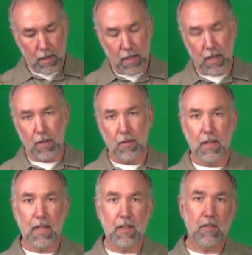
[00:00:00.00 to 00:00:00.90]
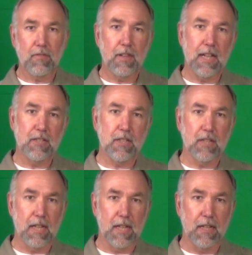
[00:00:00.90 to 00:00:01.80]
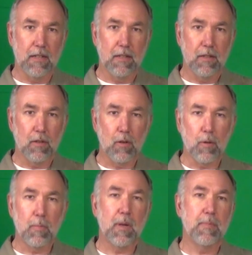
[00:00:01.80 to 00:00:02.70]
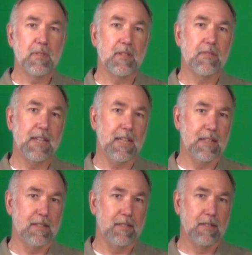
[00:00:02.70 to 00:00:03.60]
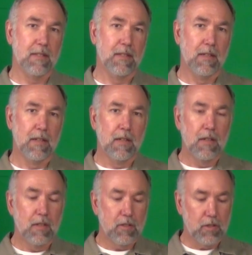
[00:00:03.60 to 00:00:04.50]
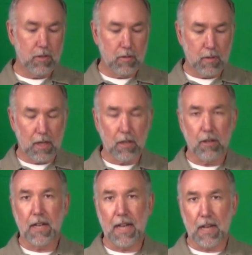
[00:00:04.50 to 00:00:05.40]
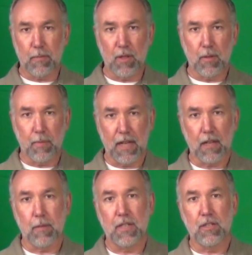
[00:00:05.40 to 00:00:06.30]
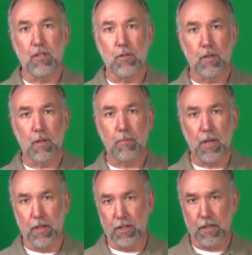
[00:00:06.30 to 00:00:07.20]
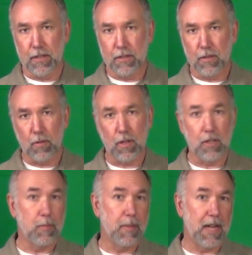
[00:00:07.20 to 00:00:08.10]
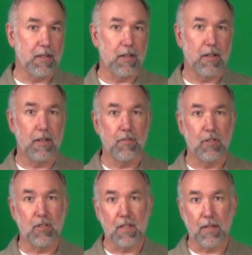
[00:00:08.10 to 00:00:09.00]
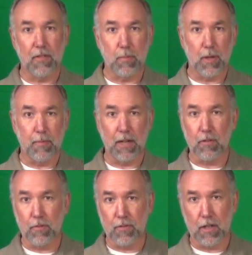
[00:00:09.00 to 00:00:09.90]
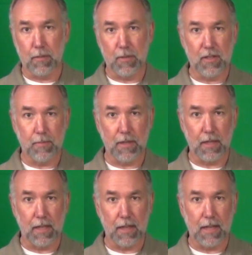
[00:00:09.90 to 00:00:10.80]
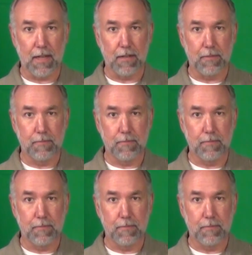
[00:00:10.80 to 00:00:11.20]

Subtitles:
Now, that little flashing light, the whole purpose of it is to alert an animal that might come into your barnyard or in your backyard if you just have a small micro farm or something like that.